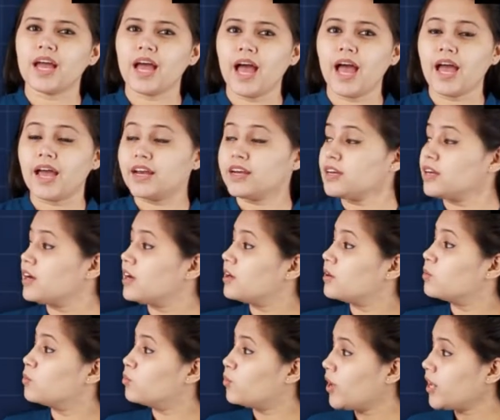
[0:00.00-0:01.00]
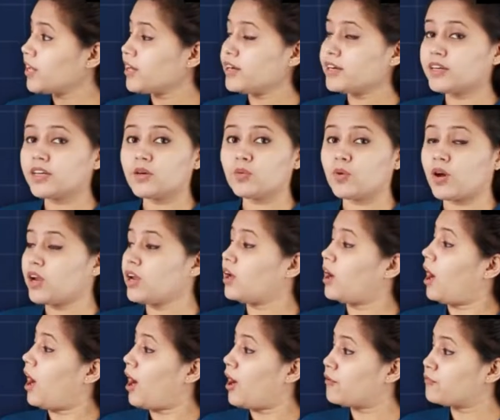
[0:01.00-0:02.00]
and one interval
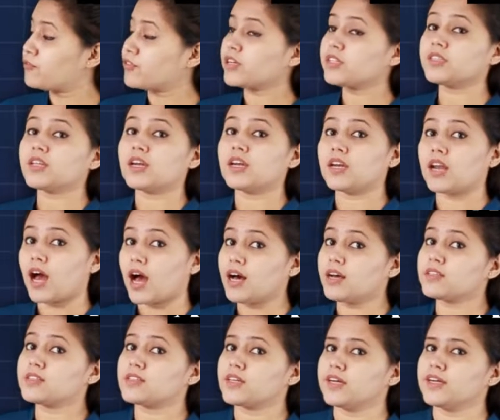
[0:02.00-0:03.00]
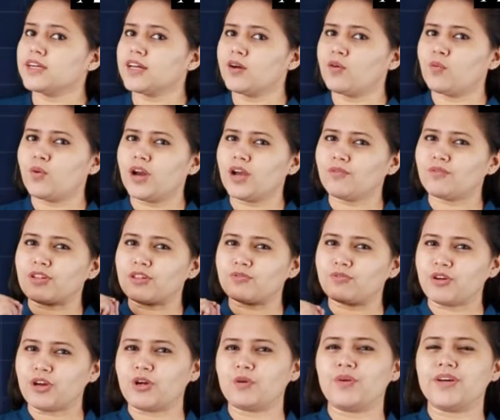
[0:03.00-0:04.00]
after the last interval with
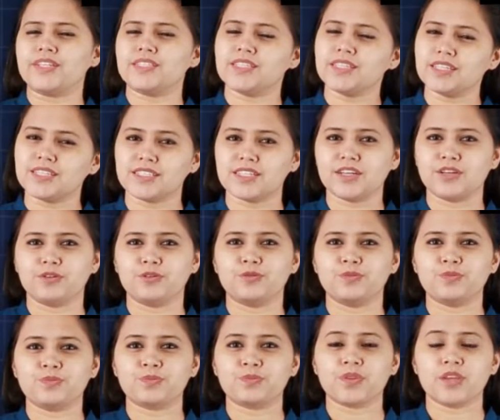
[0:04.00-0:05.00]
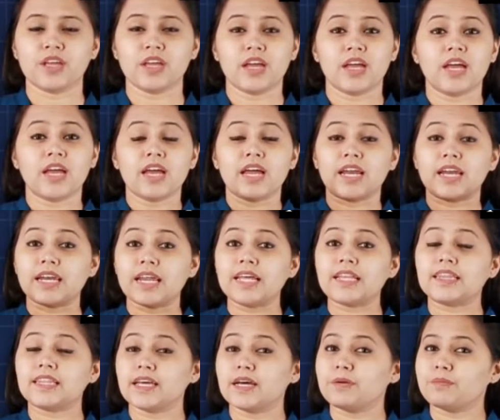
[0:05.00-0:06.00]
frequency 0.
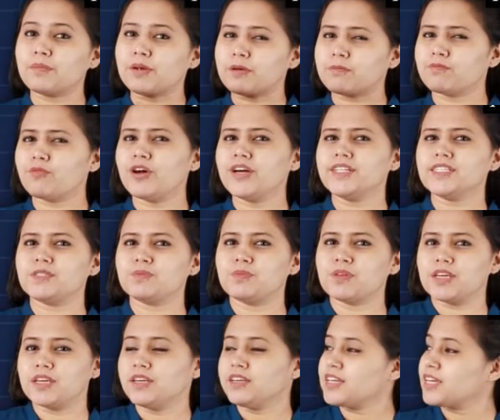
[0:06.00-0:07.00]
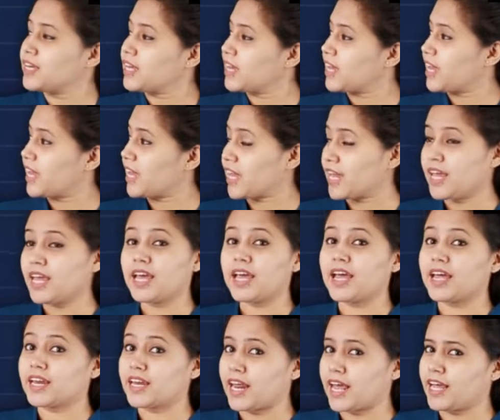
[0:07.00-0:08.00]
Let their midpoints be A
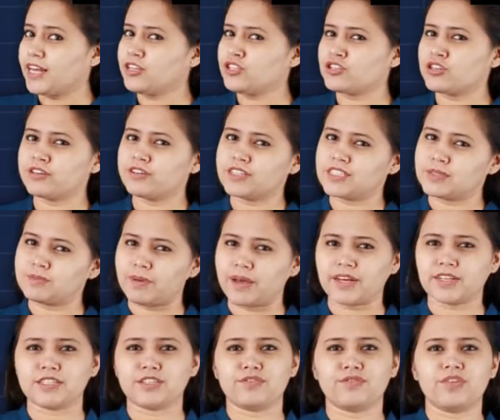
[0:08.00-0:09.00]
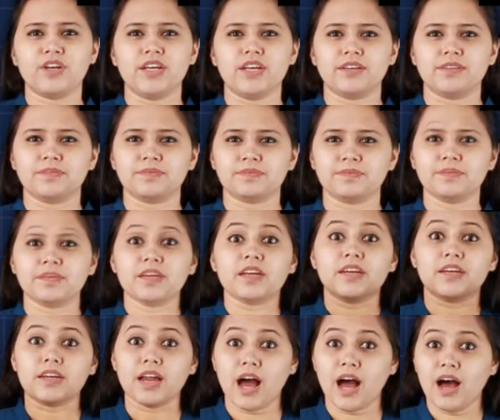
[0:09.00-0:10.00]
and H respectively.
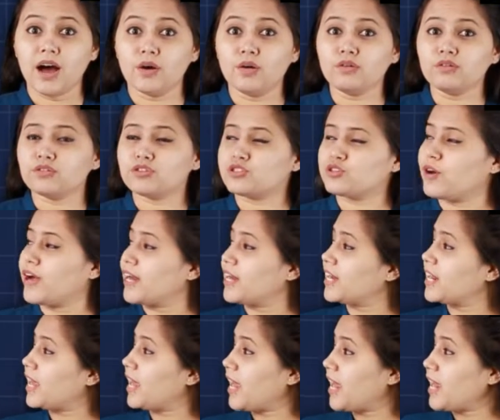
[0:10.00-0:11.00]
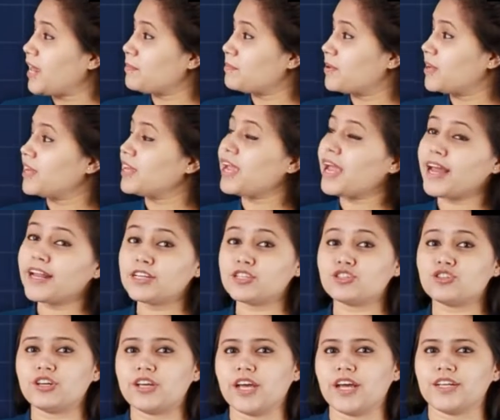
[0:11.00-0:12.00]
Now join AB and
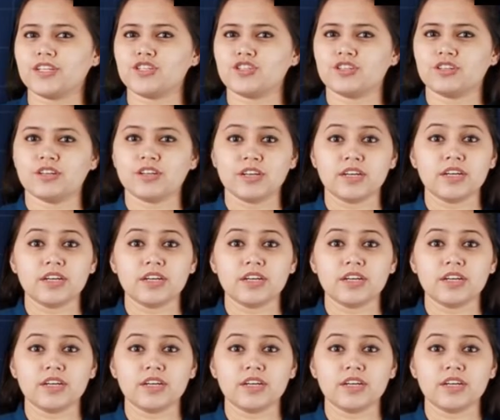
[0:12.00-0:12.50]
GH.